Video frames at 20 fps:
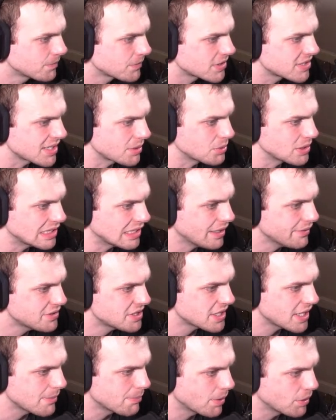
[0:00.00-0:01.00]
Because I would love
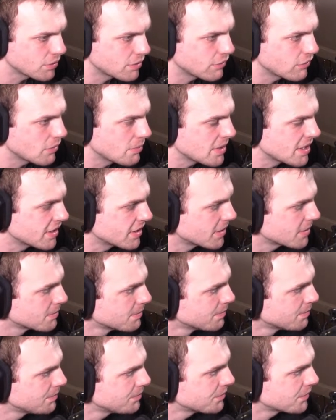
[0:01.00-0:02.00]
to get both of them here.
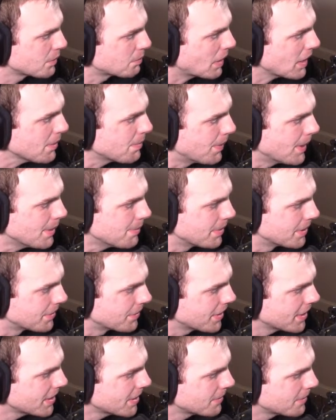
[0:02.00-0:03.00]
Probably Pittman,
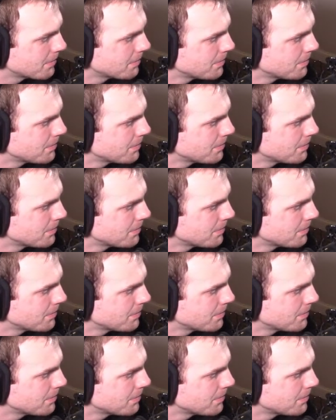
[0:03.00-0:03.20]
right?